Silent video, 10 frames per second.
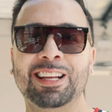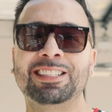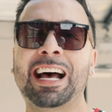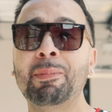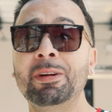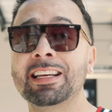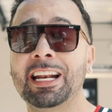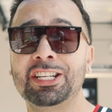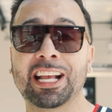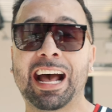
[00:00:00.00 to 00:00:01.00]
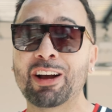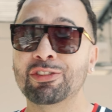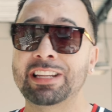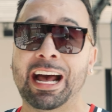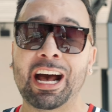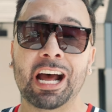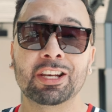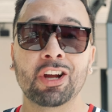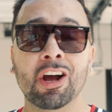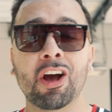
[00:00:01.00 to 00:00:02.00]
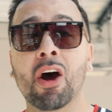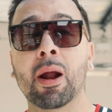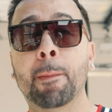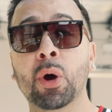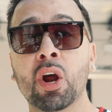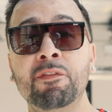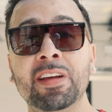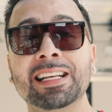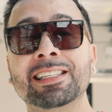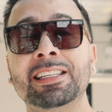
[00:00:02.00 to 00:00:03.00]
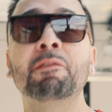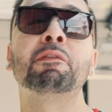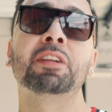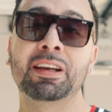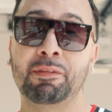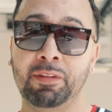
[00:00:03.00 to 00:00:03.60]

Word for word: The toppings on a Chicago-style hot dog are a perfect symphony of